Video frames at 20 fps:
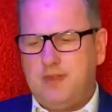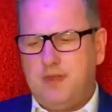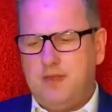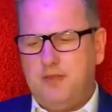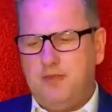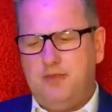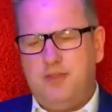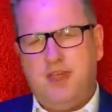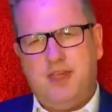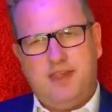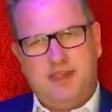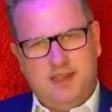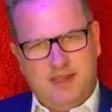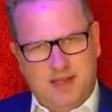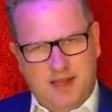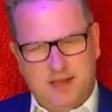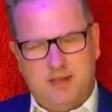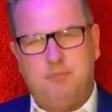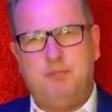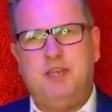They
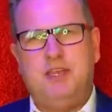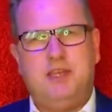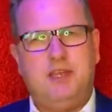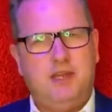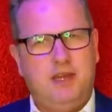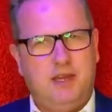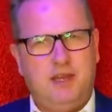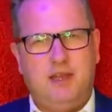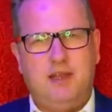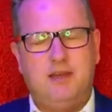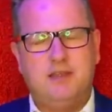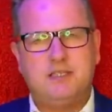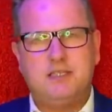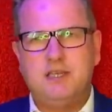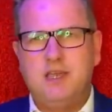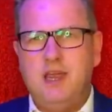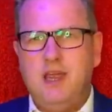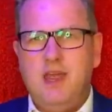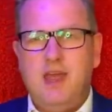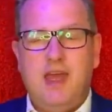gotta be kidding
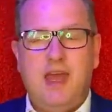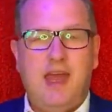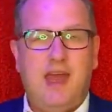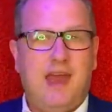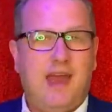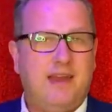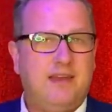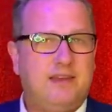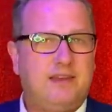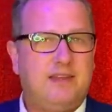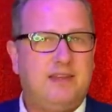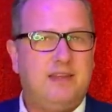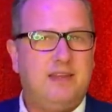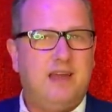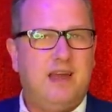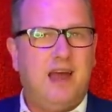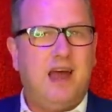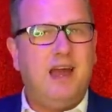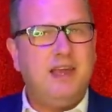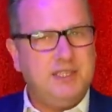us. And
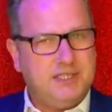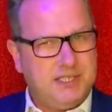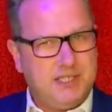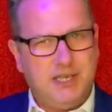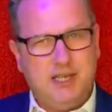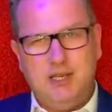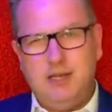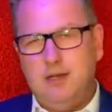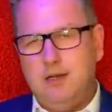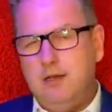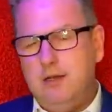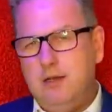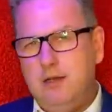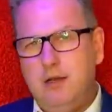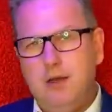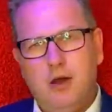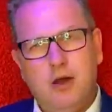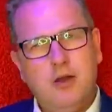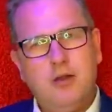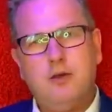I see a
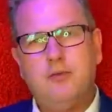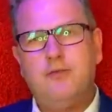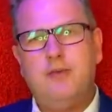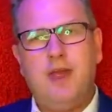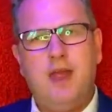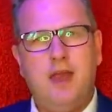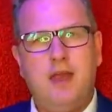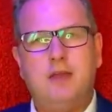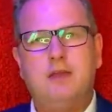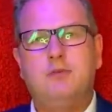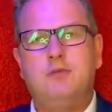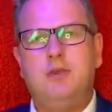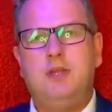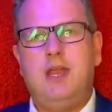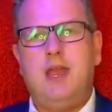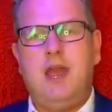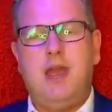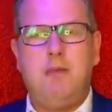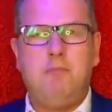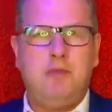lot of
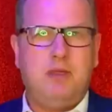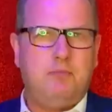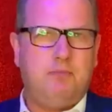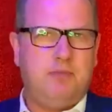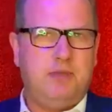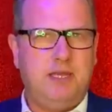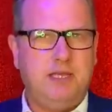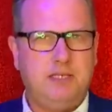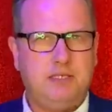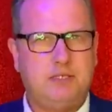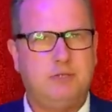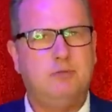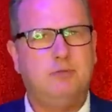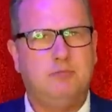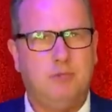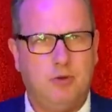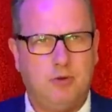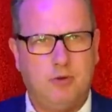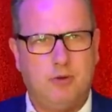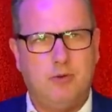angry MEPs
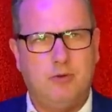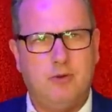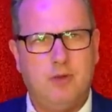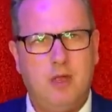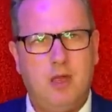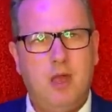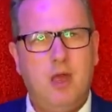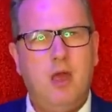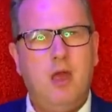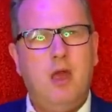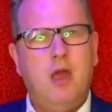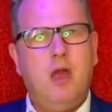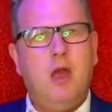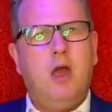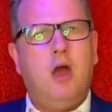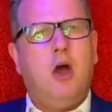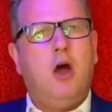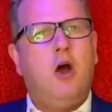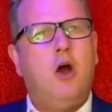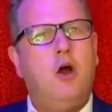tomorrow.
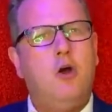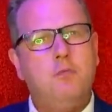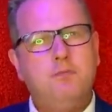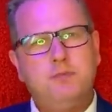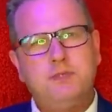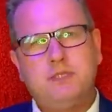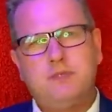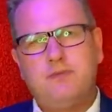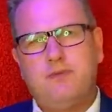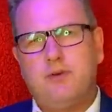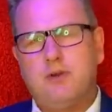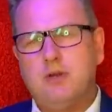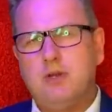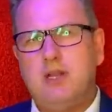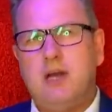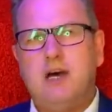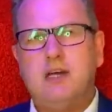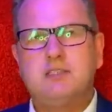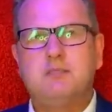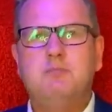Hopes for a
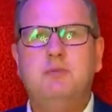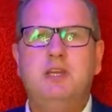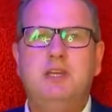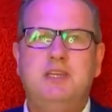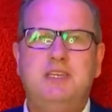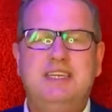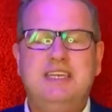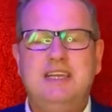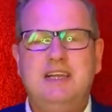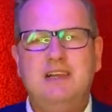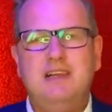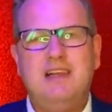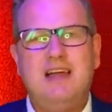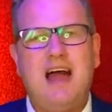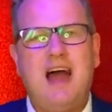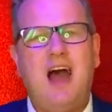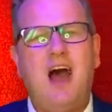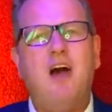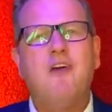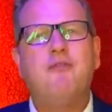last-minute deal
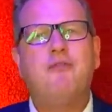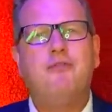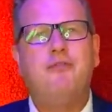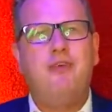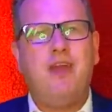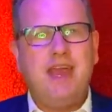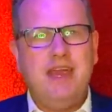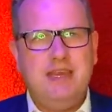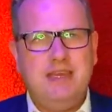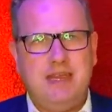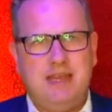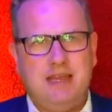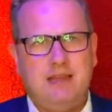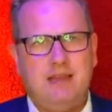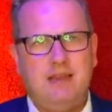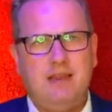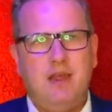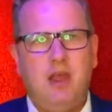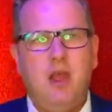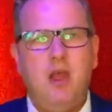are
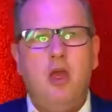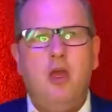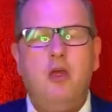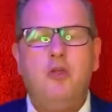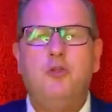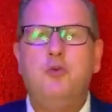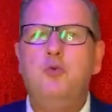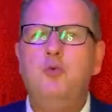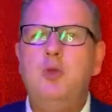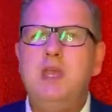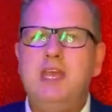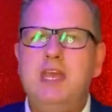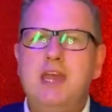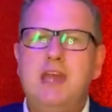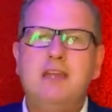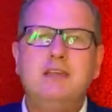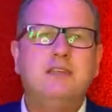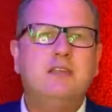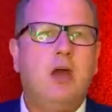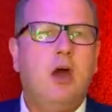fading. The
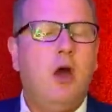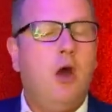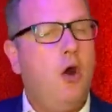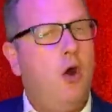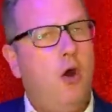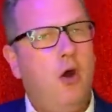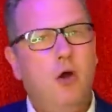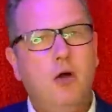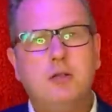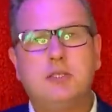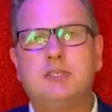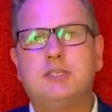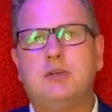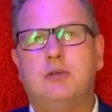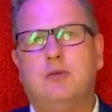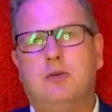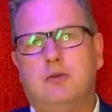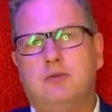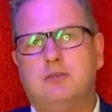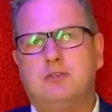weekend also
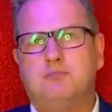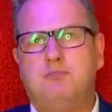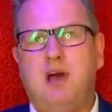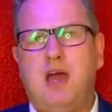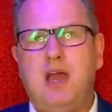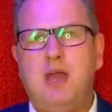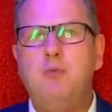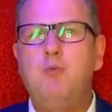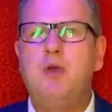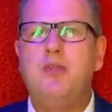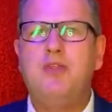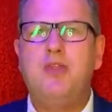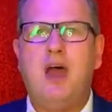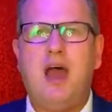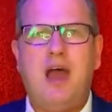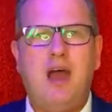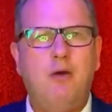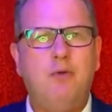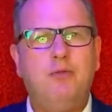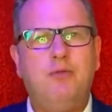goes by
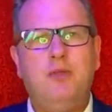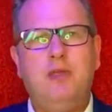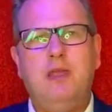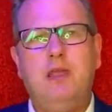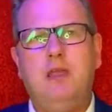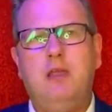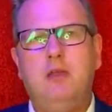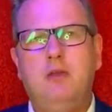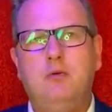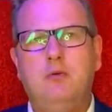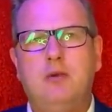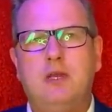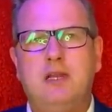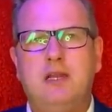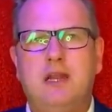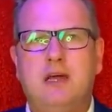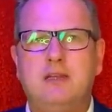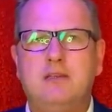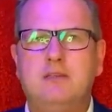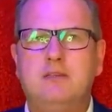without the EU
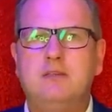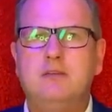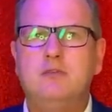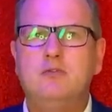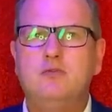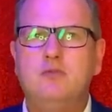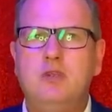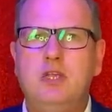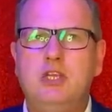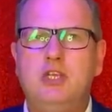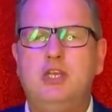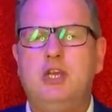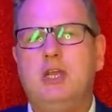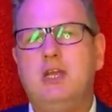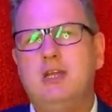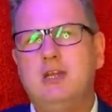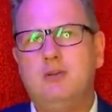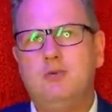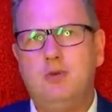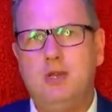and London
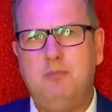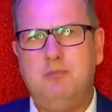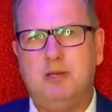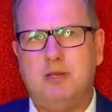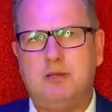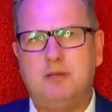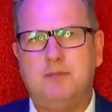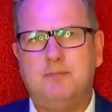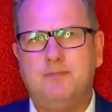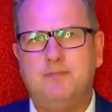reaching an agreement.